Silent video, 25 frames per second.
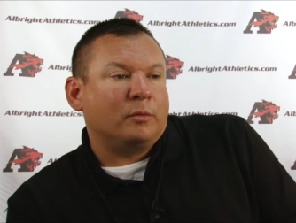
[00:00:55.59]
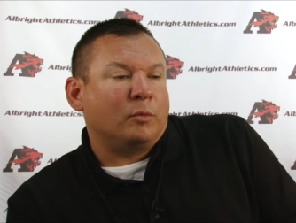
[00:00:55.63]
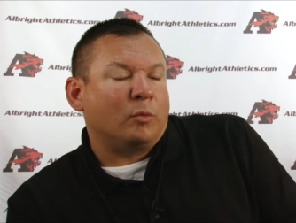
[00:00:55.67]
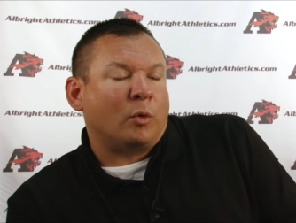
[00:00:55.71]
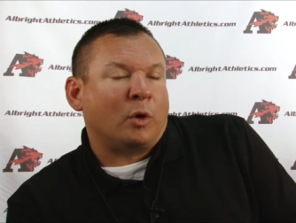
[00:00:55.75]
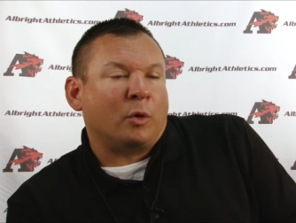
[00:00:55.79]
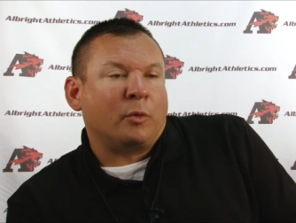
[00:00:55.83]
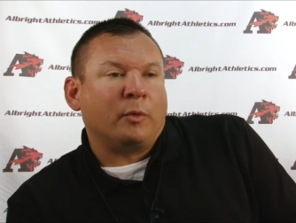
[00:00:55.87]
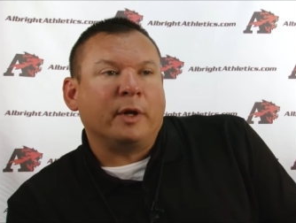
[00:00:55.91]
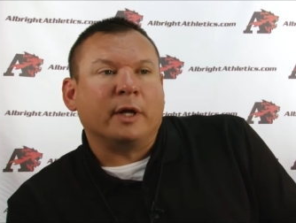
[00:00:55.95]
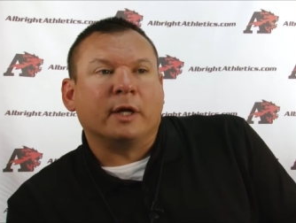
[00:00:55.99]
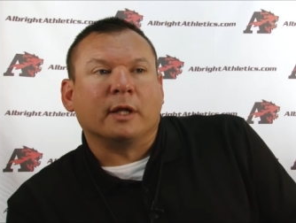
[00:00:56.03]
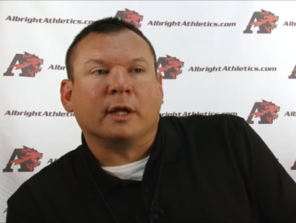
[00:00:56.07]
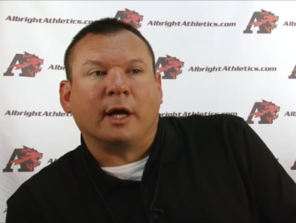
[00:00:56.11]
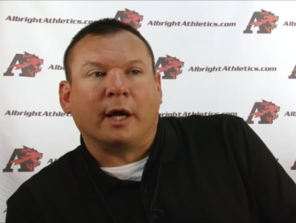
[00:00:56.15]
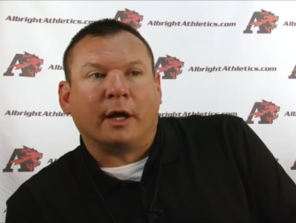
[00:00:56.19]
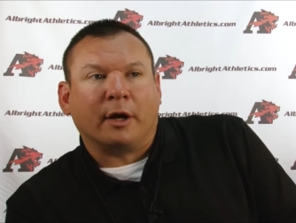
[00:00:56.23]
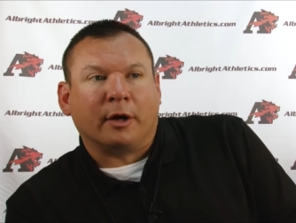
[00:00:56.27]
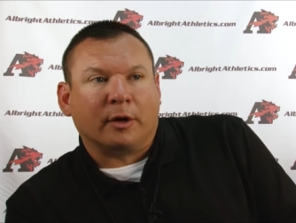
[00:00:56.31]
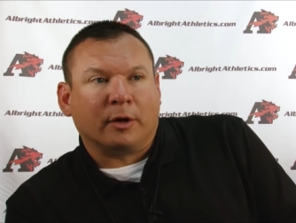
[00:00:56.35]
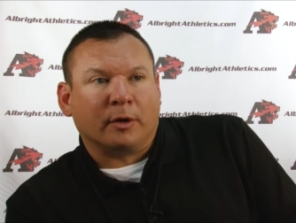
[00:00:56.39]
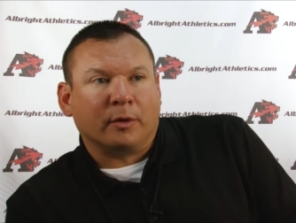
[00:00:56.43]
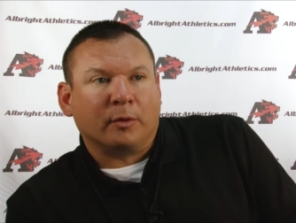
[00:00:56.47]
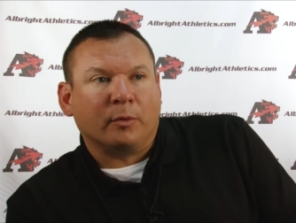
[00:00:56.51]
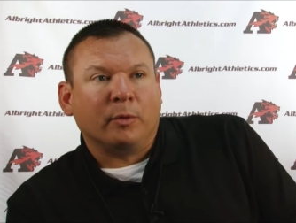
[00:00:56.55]
1 week
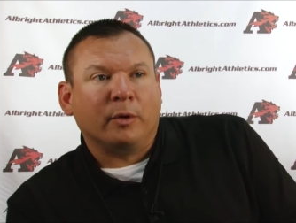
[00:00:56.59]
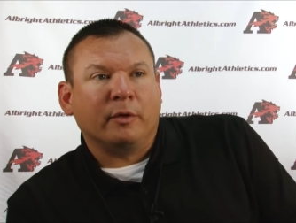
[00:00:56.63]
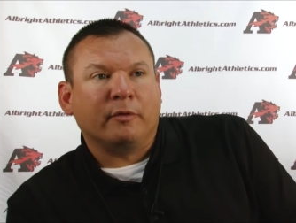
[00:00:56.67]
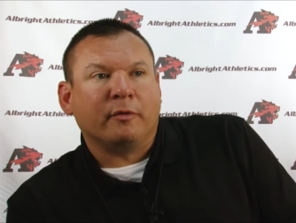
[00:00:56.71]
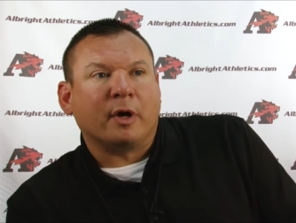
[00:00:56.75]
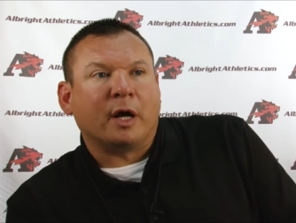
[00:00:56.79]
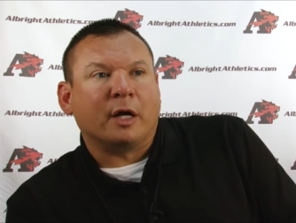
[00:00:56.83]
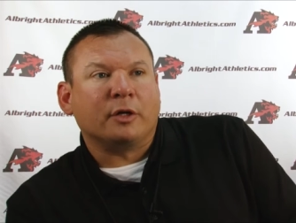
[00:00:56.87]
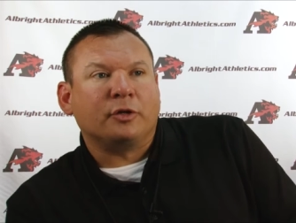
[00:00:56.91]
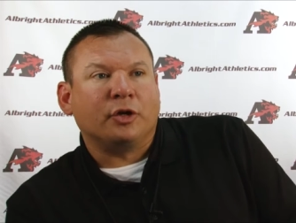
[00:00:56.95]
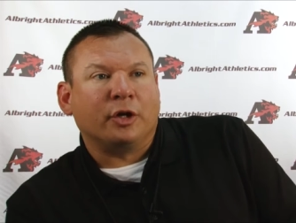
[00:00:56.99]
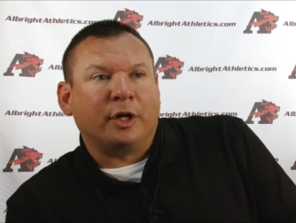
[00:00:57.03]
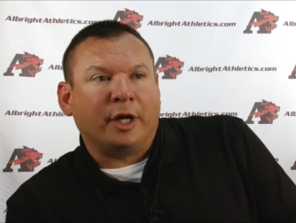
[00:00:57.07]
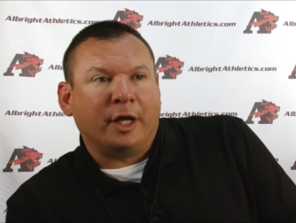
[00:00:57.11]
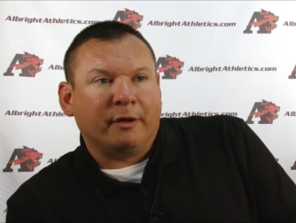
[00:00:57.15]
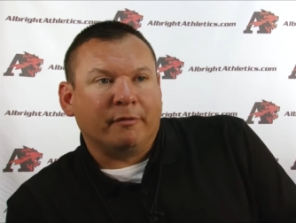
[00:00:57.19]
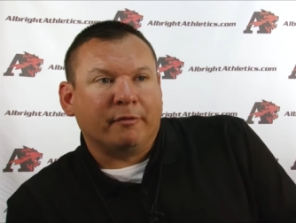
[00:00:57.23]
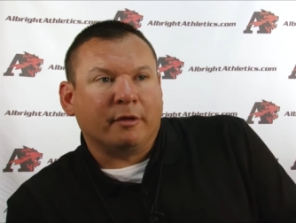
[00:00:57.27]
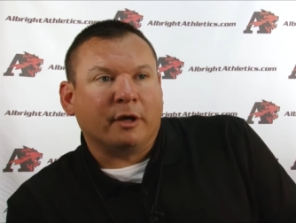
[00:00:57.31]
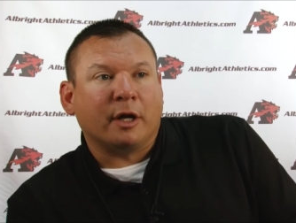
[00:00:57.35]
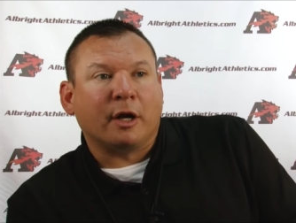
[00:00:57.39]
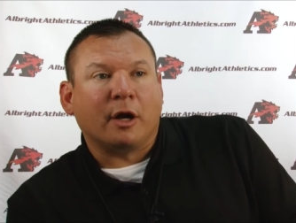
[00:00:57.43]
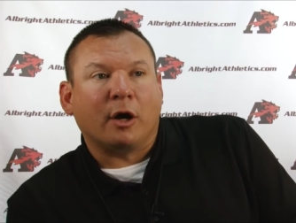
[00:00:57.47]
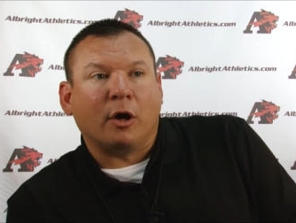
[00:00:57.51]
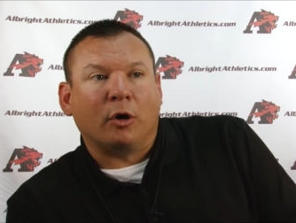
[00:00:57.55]
later, we've got
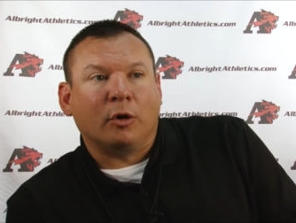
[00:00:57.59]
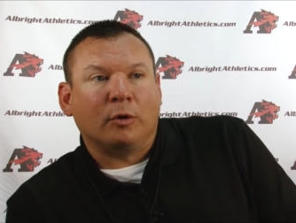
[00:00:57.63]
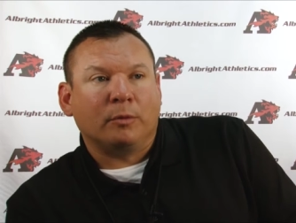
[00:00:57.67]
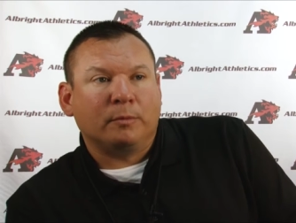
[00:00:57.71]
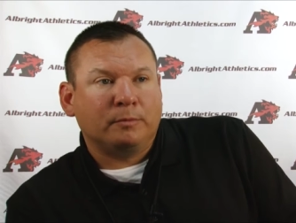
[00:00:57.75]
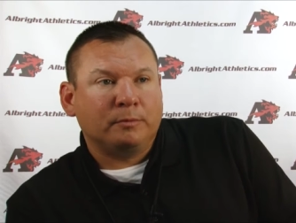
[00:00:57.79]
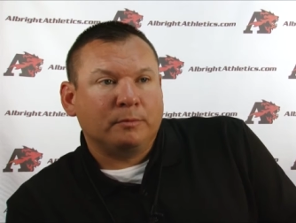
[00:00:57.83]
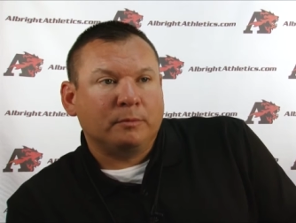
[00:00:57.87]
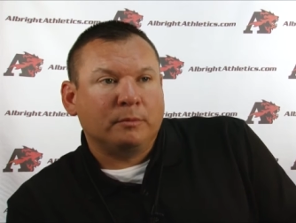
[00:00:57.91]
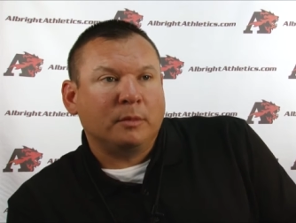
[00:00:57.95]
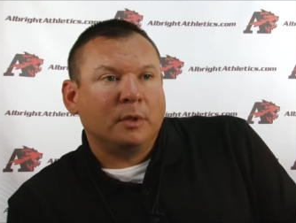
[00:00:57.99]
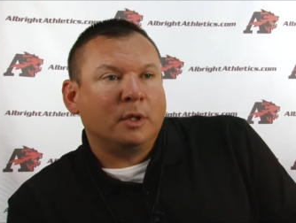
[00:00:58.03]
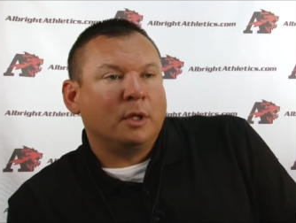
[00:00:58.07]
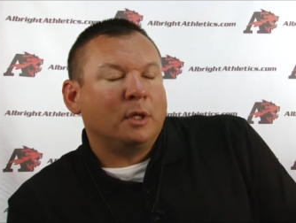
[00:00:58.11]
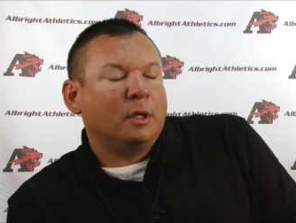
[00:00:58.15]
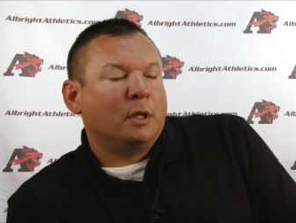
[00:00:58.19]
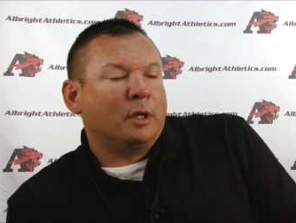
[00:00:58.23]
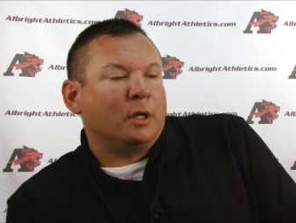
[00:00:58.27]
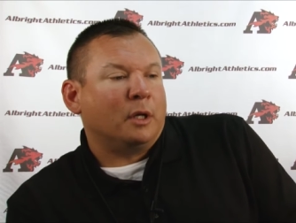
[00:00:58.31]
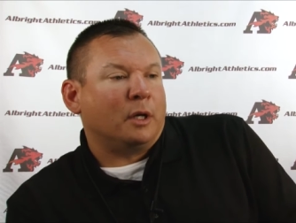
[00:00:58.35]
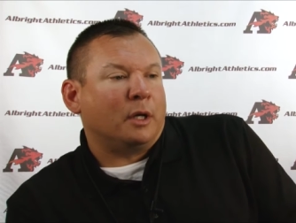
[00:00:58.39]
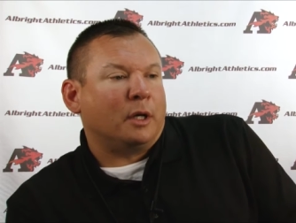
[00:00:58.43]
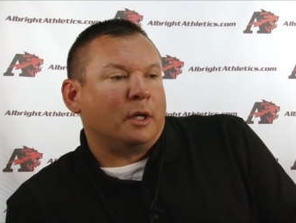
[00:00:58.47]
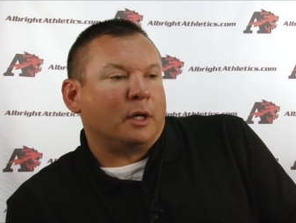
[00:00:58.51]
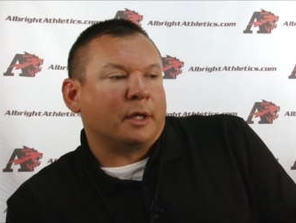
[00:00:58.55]
Geneva at home.
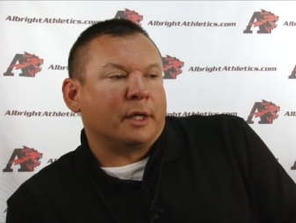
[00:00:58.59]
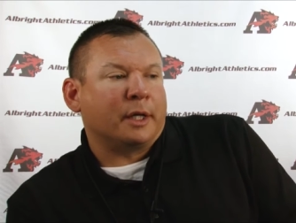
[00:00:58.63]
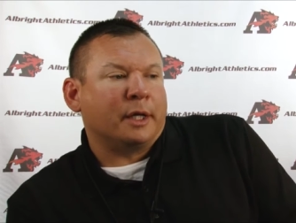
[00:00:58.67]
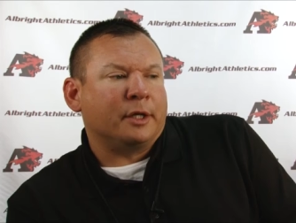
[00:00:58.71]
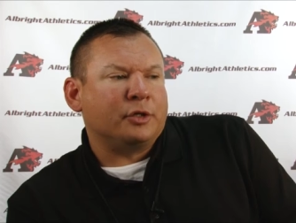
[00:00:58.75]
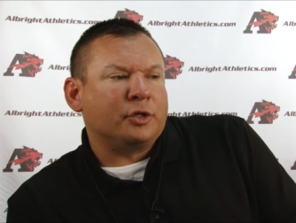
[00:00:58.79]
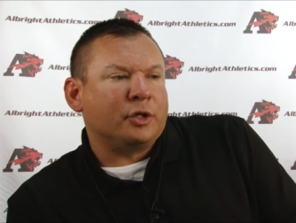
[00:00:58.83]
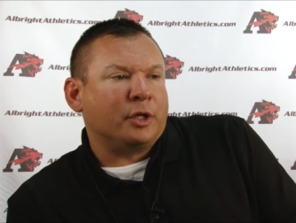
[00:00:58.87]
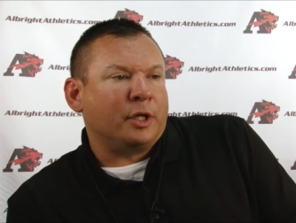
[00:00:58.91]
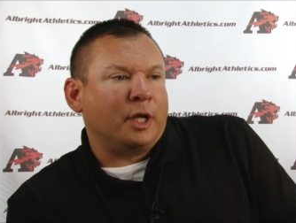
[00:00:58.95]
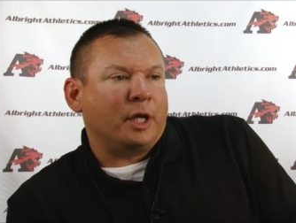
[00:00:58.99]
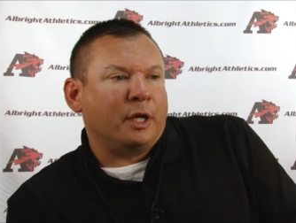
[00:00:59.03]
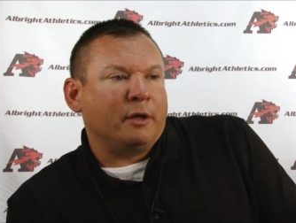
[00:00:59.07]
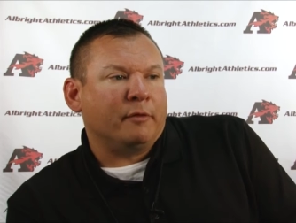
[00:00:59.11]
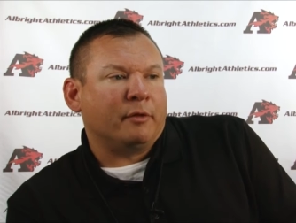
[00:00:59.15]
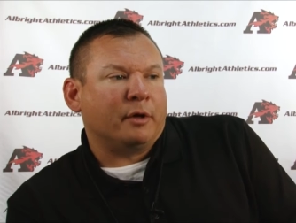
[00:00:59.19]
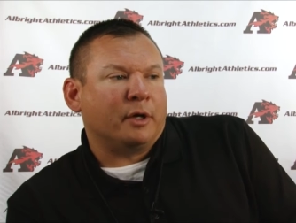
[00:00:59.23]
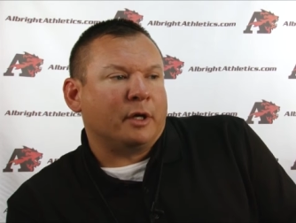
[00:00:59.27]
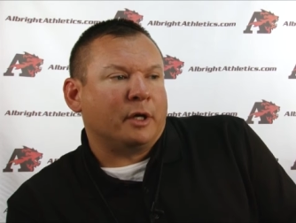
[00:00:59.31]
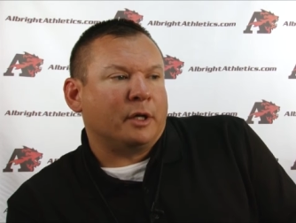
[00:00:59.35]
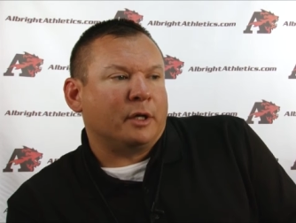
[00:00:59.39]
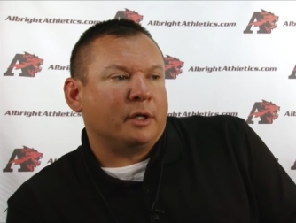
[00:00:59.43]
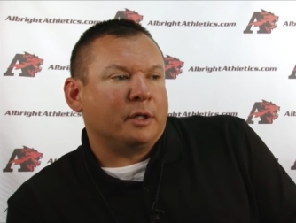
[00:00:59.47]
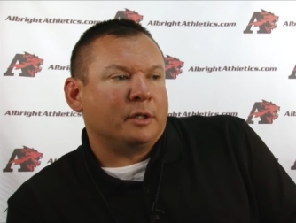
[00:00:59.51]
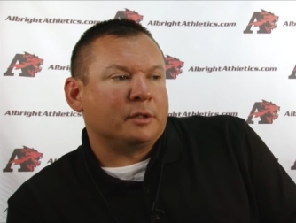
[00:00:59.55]
Again,
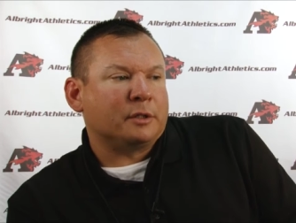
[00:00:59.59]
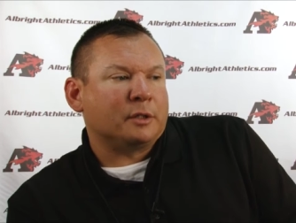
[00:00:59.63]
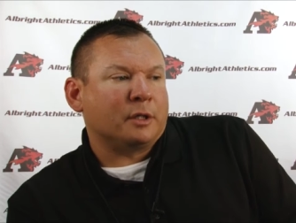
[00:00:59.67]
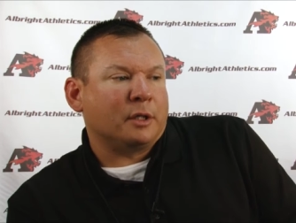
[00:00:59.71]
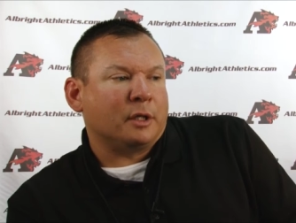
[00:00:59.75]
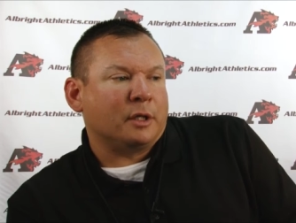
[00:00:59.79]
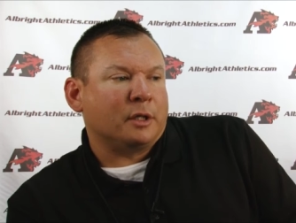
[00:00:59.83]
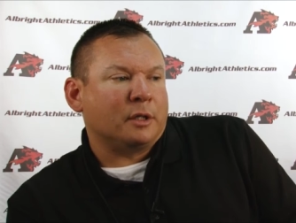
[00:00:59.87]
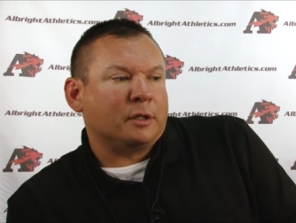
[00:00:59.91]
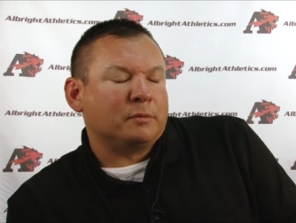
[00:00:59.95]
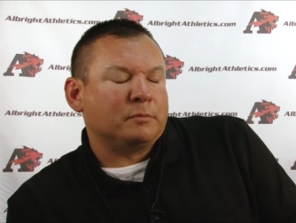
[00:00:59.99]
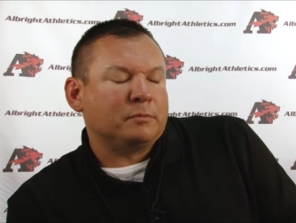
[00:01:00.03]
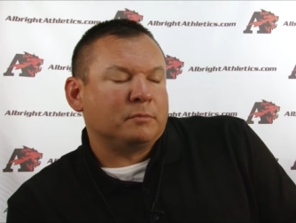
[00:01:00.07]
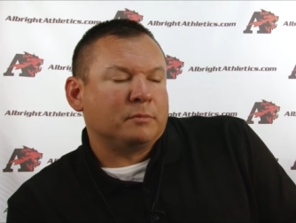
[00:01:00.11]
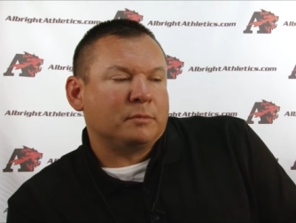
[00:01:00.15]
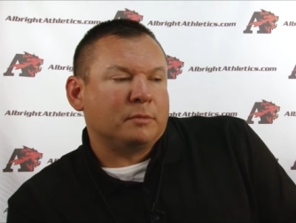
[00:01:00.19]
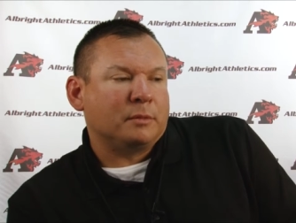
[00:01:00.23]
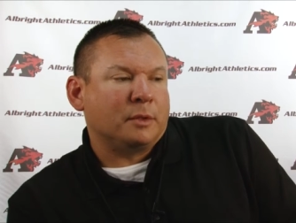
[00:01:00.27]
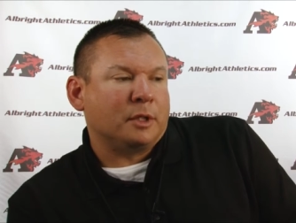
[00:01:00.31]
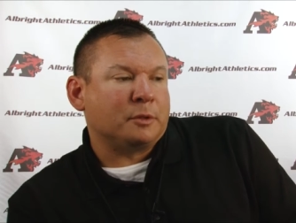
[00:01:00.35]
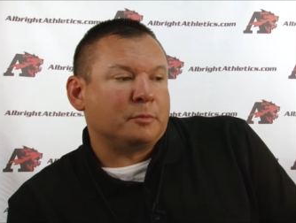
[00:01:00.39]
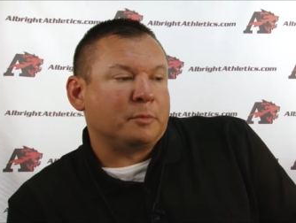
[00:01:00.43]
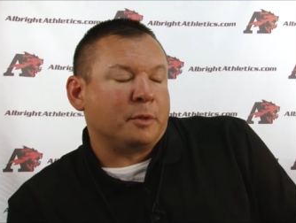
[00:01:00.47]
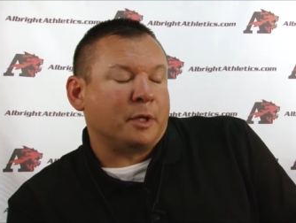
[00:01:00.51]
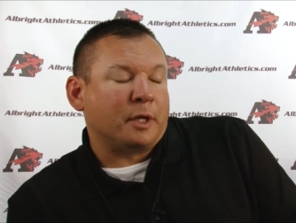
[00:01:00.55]
Geneva has
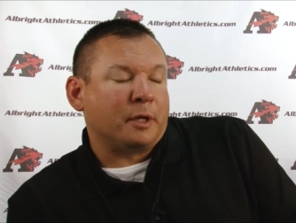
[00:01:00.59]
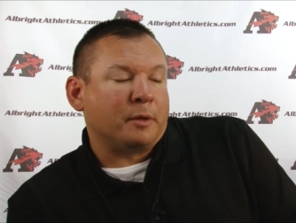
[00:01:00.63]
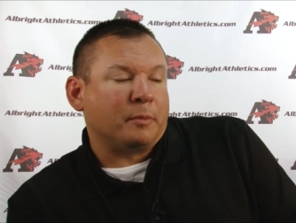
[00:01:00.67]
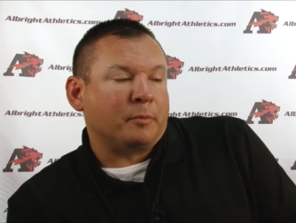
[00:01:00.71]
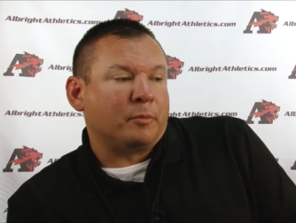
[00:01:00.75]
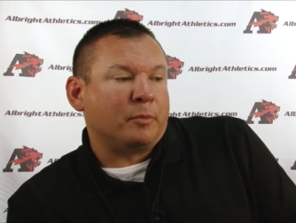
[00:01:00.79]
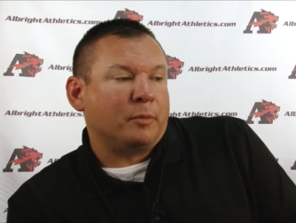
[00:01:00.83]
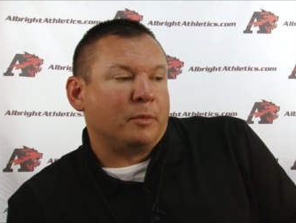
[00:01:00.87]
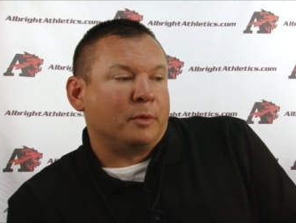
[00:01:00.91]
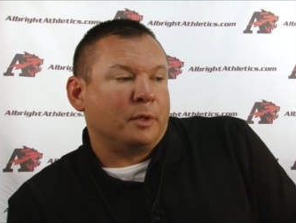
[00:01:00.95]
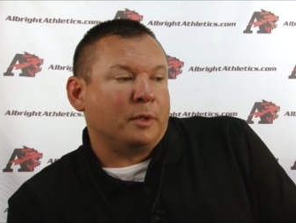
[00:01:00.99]
been